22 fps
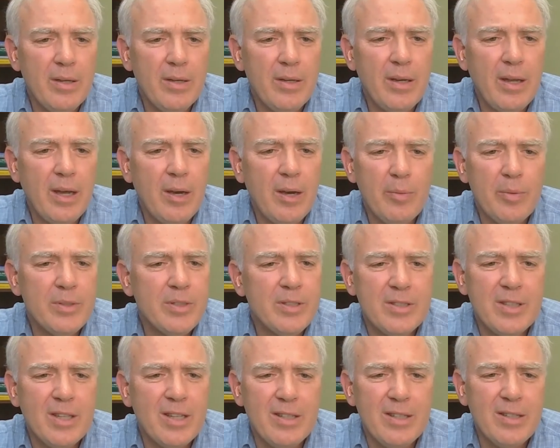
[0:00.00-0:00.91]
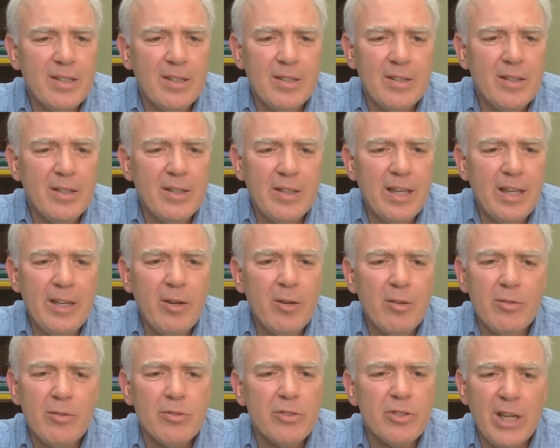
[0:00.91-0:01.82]
and I would say that
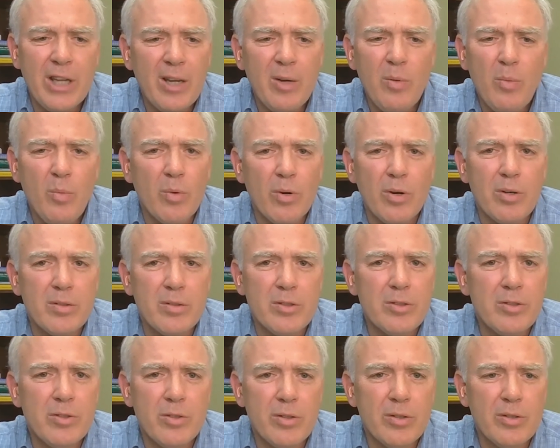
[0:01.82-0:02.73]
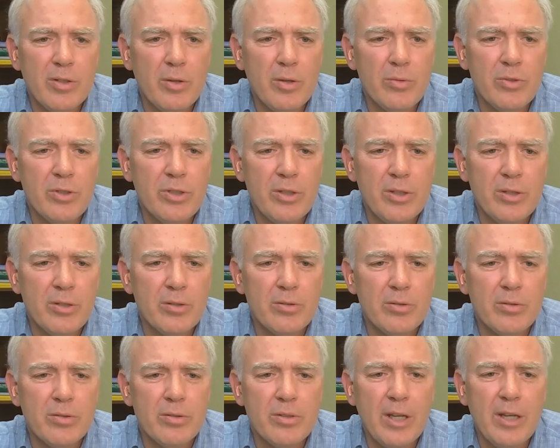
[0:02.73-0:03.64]
they understand words during those
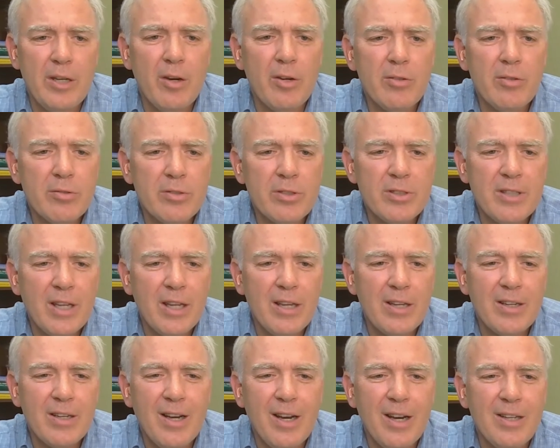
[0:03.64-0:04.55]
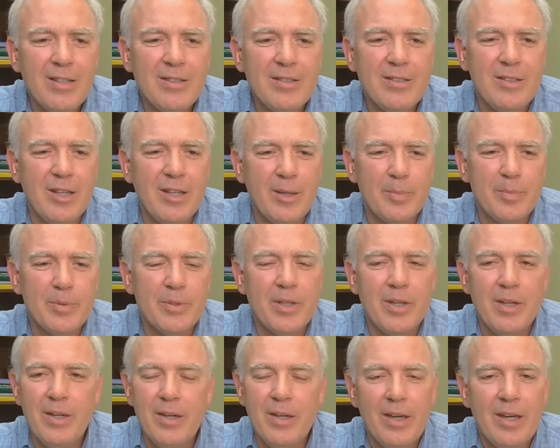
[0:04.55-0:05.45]
years. They understand
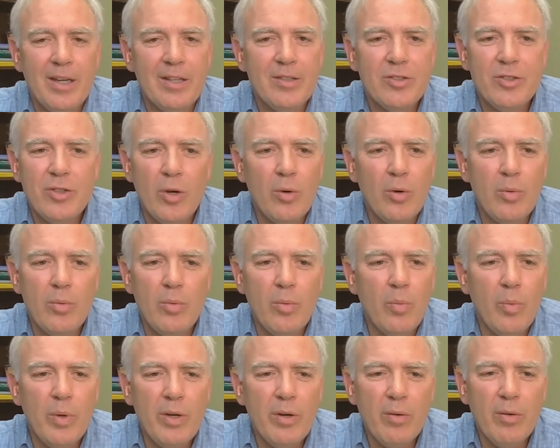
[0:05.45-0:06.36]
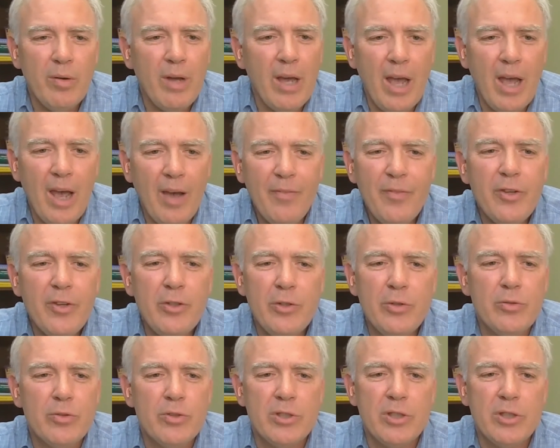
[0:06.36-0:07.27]
concepts. And so we don't have to
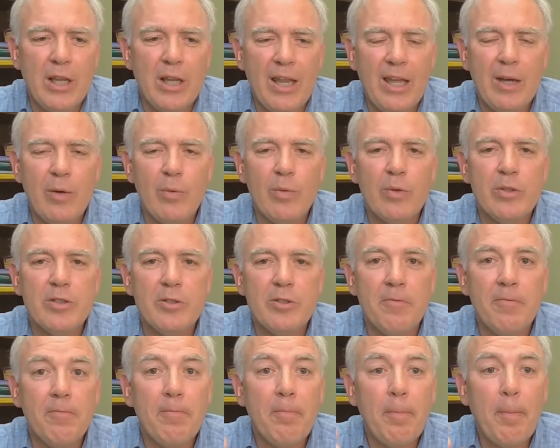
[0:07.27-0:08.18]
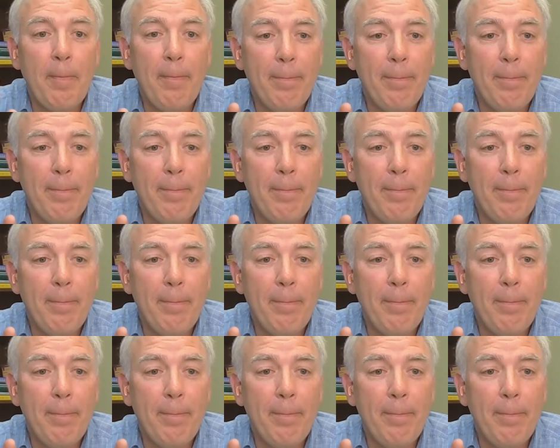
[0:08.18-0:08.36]
use the language of